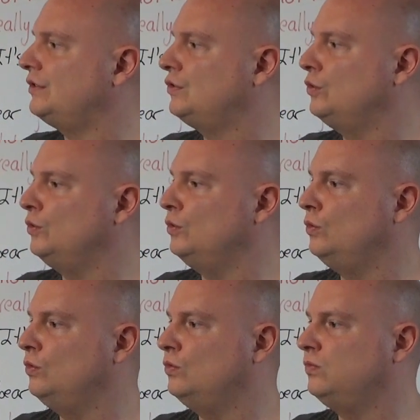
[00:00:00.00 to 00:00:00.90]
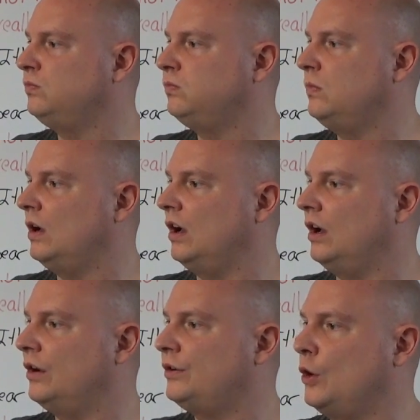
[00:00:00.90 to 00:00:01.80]
to
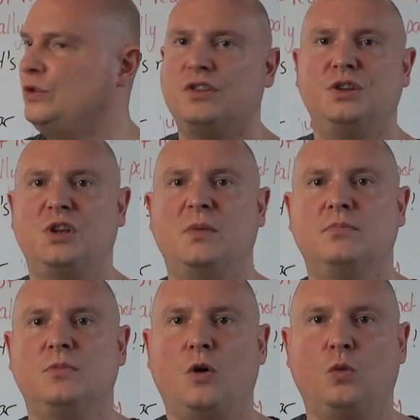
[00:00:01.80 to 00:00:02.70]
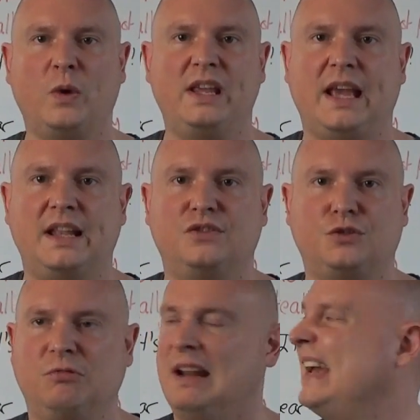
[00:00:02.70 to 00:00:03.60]
go to the gym on weekends
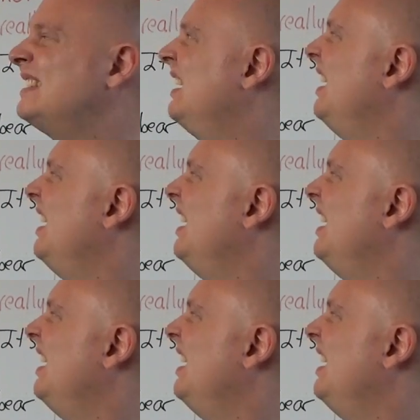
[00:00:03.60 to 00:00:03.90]
to relax?